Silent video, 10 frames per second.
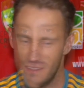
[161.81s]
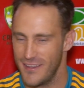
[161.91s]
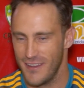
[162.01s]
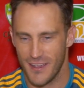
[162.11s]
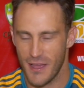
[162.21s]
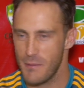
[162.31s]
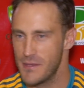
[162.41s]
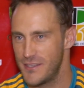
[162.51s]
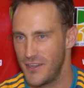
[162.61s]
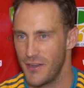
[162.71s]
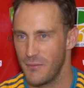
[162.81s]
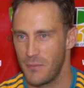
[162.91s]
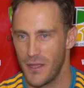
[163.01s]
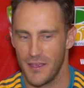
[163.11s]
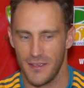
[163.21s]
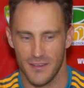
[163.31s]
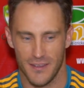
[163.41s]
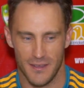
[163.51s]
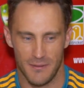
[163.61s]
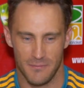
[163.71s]
Like Abby said, I don't play
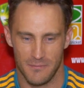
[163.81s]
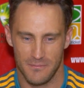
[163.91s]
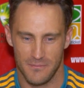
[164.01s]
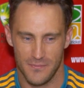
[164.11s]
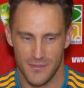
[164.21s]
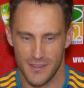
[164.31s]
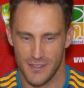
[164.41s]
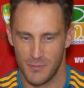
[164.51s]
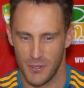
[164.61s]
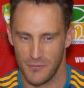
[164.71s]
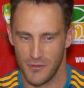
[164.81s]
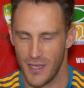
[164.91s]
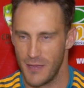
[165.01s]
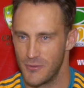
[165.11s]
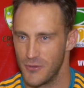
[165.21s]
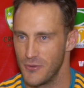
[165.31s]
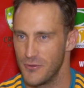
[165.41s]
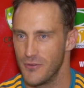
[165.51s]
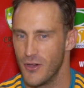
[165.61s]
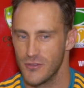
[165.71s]
this beautiful game
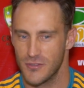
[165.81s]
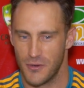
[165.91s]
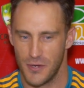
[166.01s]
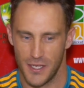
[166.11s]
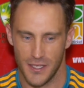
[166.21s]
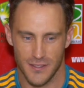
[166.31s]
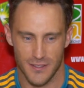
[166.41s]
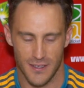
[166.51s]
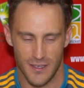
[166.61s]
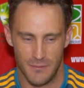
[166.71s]
to answer critics.